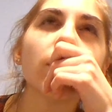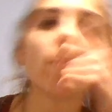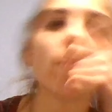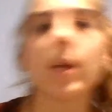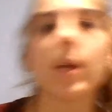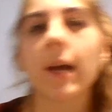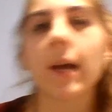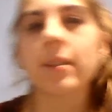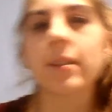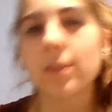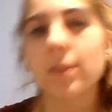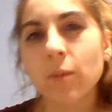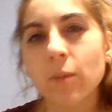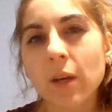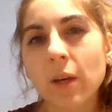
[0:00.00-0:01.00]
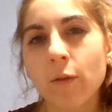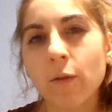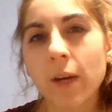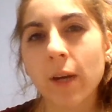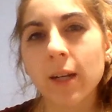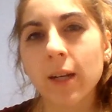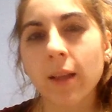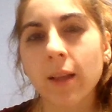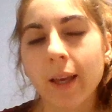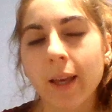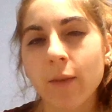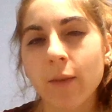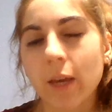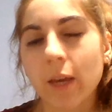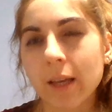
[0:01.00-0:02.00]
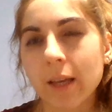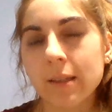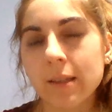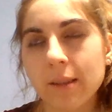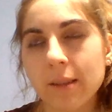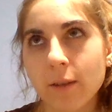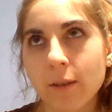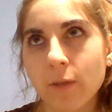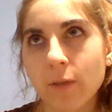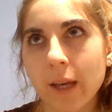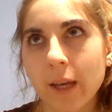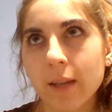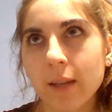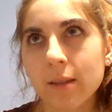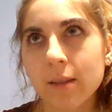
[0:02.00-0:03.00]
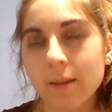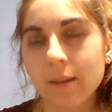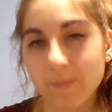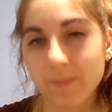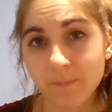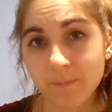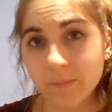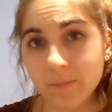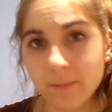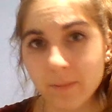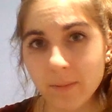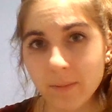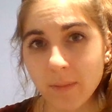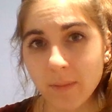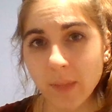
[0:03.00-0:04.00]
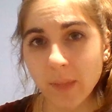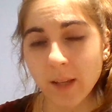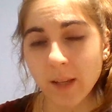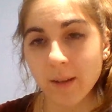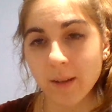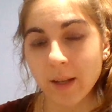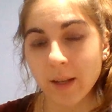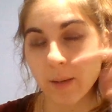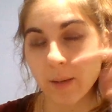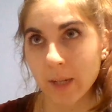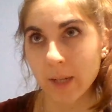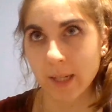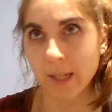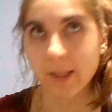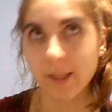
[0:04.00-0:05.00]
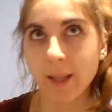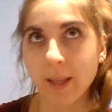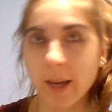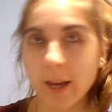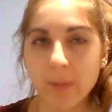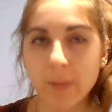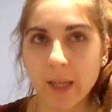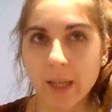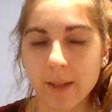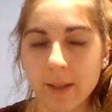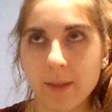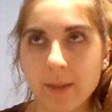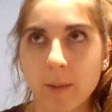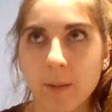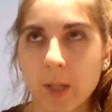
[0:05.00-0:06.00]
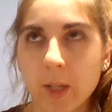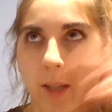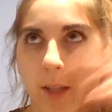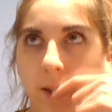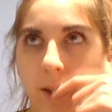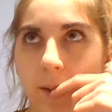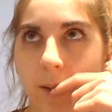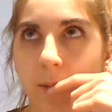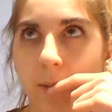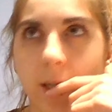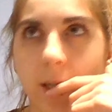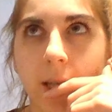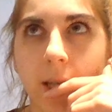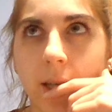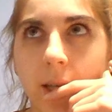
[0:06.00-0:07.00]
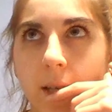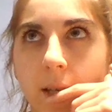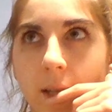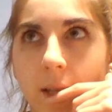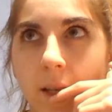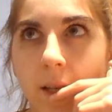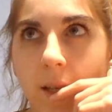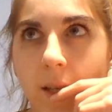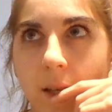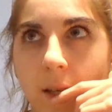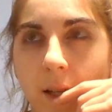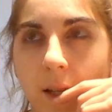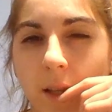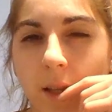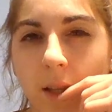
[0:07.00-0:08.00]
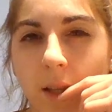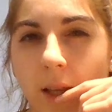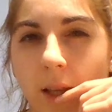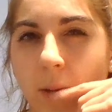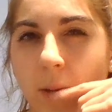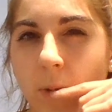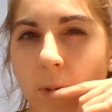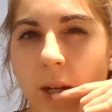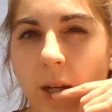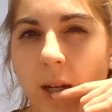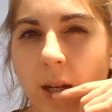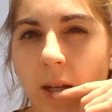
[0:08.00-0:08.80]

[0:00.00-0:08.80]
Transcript: would I still be affected? Like, if I kiss their face, and when I say that, I mean kiss them on the lips. Like, would